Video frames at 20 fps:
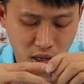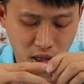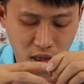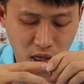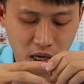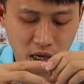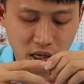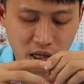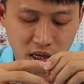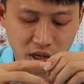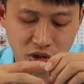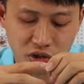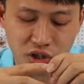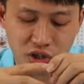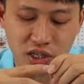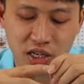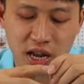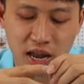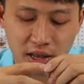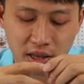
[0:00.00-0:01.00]
industry
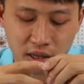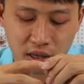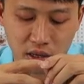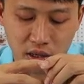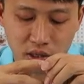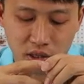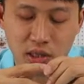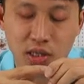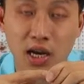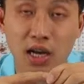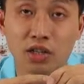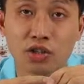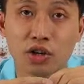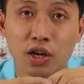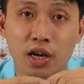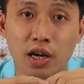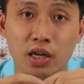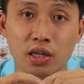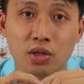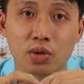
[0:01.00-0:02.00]
standards such
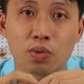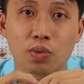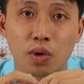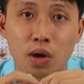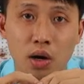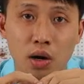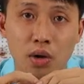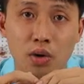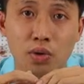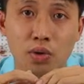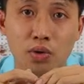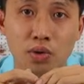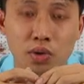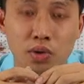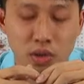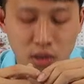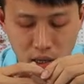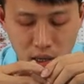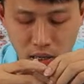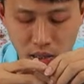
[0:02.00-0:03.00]
as
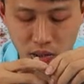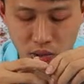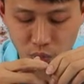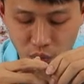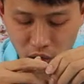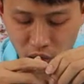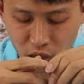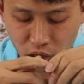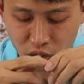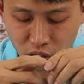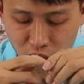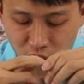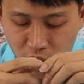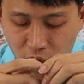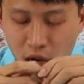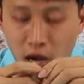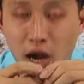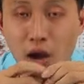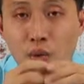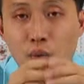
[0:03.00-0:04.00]
ROHS and SWISH,
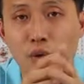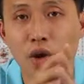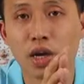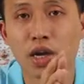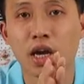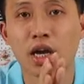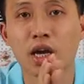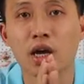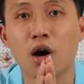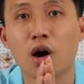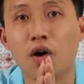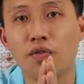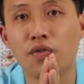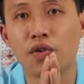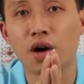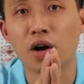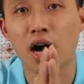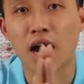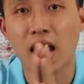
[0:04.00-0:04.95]
and we can offer